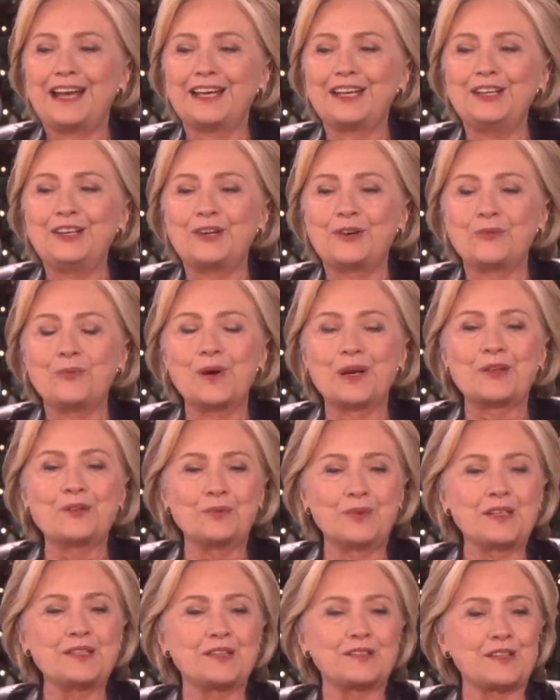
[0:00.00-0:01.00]
you know, one of the
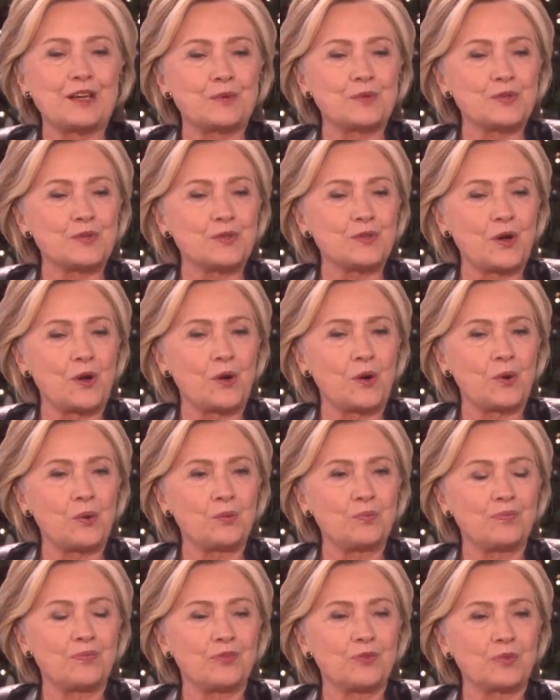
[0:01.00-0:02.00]
reasons I was
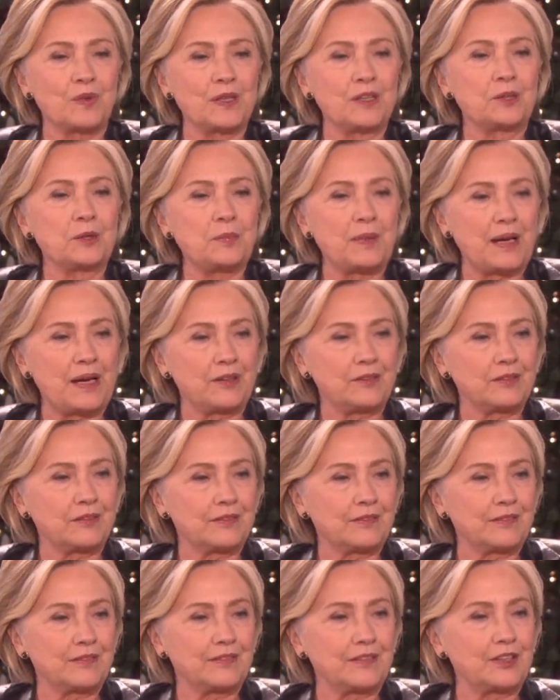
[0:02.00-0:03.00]
so thrilled about
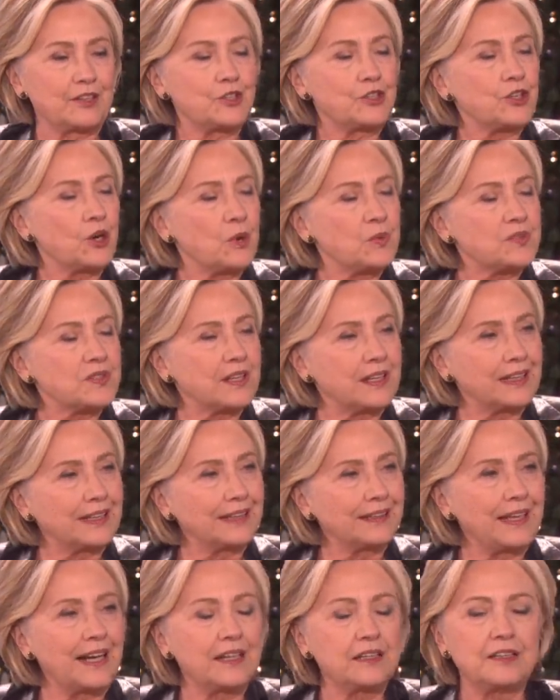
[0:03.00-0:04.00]
Doug Jones getting
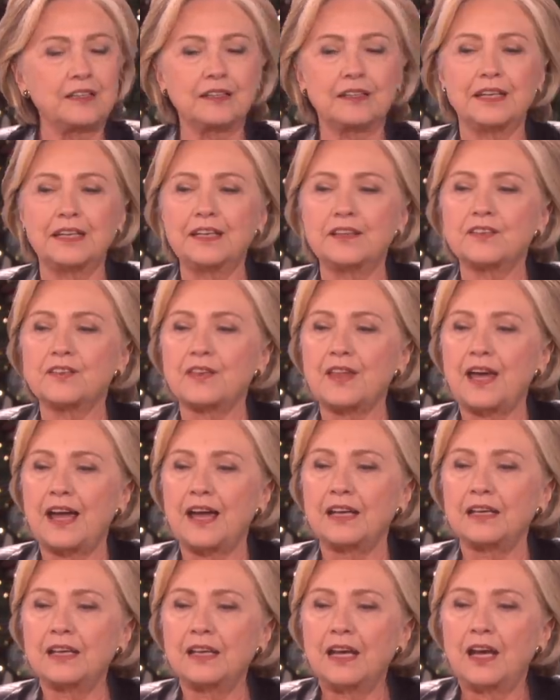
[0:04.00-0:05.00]
elected is
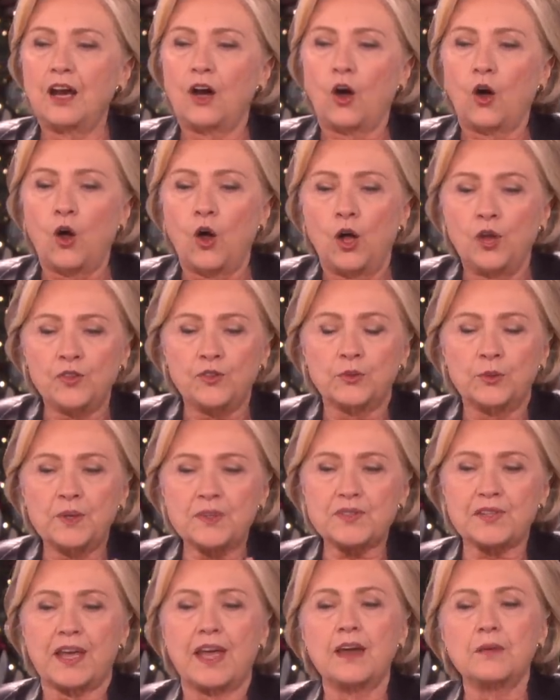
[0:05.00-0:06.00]
that all through
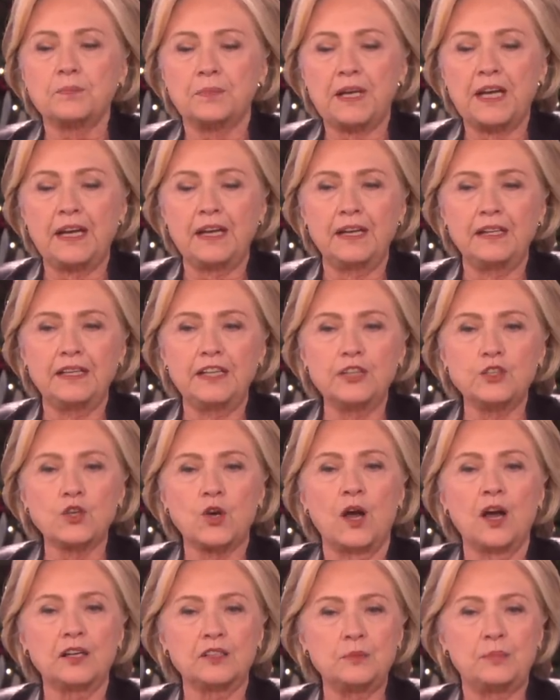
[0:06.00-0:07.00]
his campaign, he
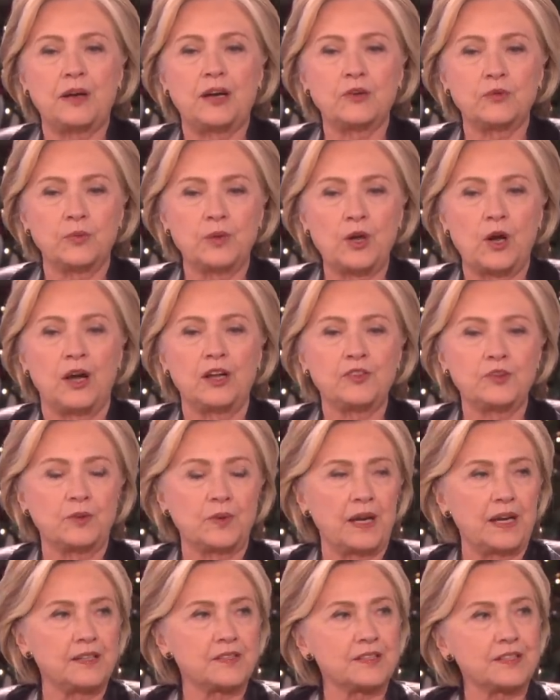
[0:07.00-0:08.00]
talked about
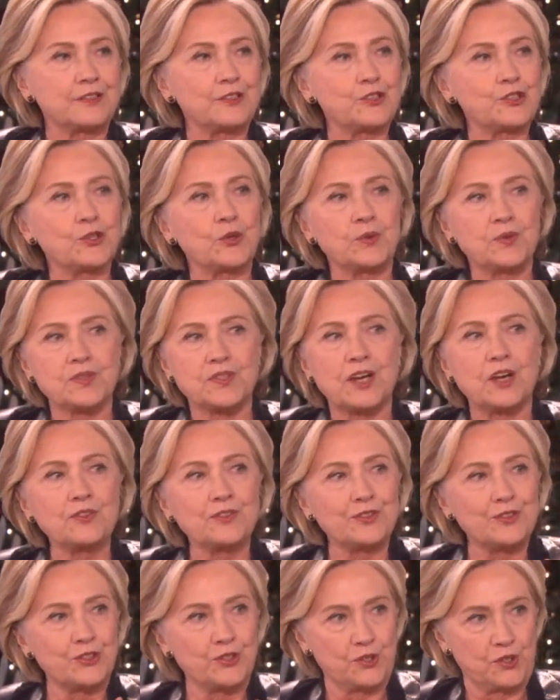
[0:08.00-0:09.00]
reauthorizing the children's
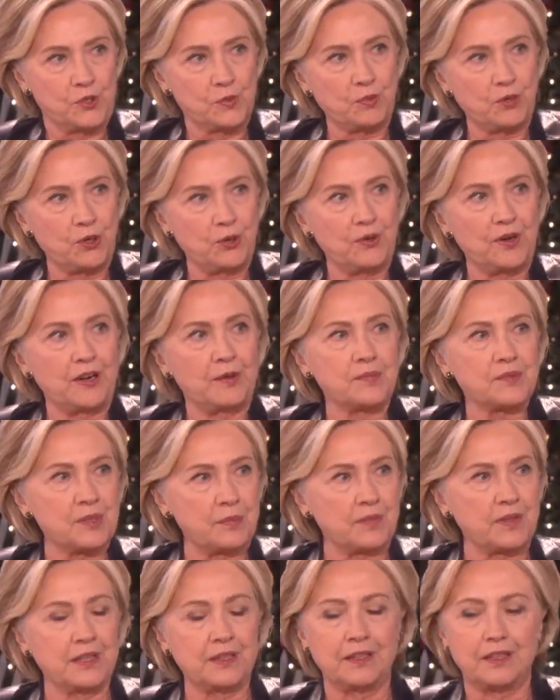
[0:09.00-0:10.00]
health insurance program,
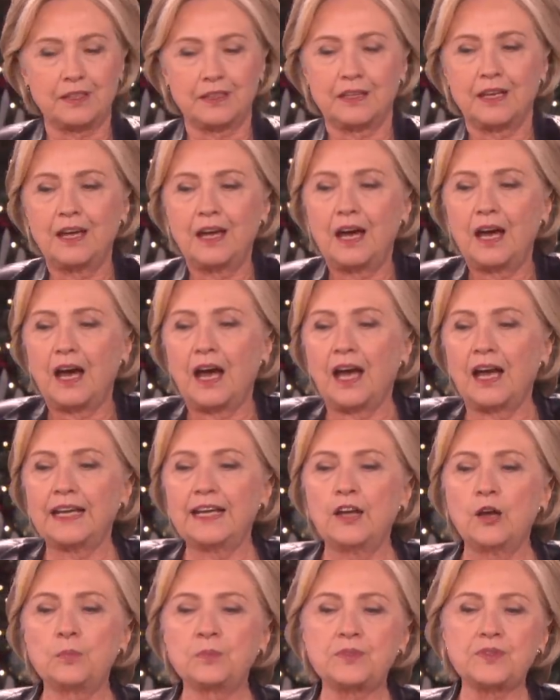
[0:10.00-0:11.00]
something that I
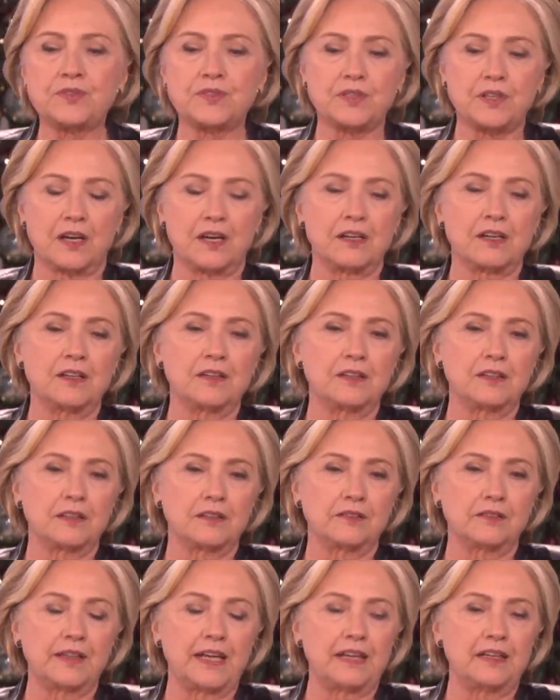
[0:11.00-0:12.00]
helped to start in
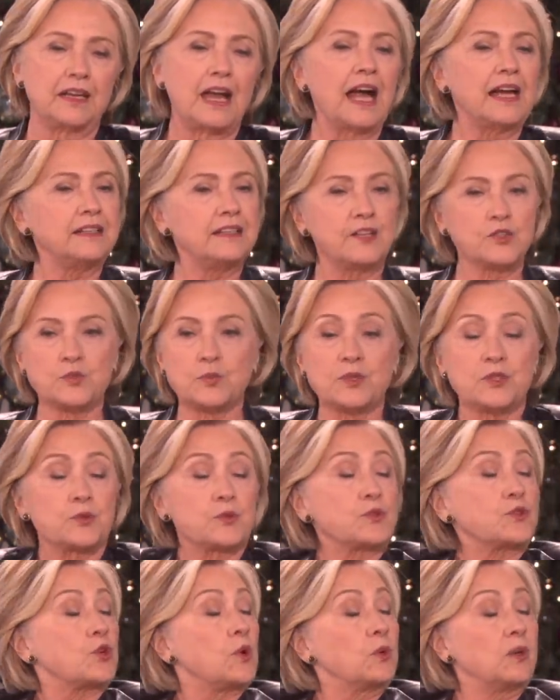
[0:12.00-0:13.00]
the late 90s, which
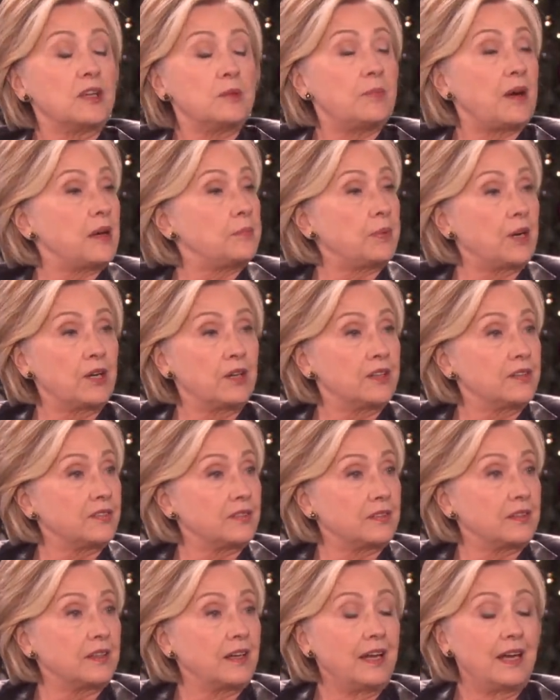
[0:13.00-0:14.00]
was totally
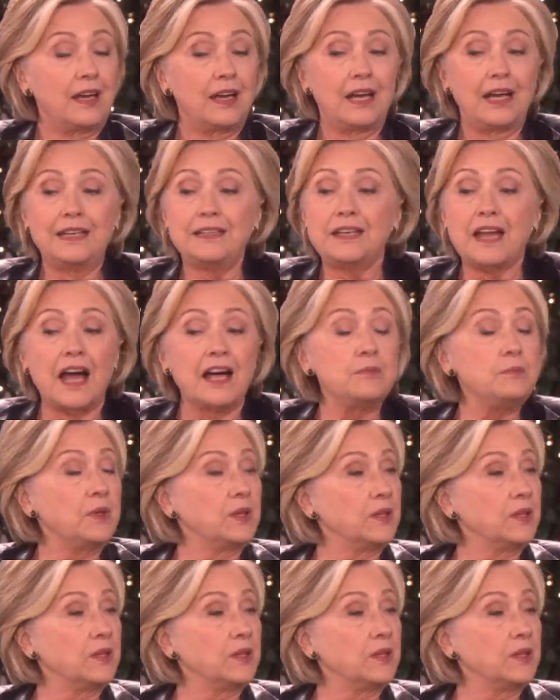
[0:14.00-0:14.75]
bipartisan. And 9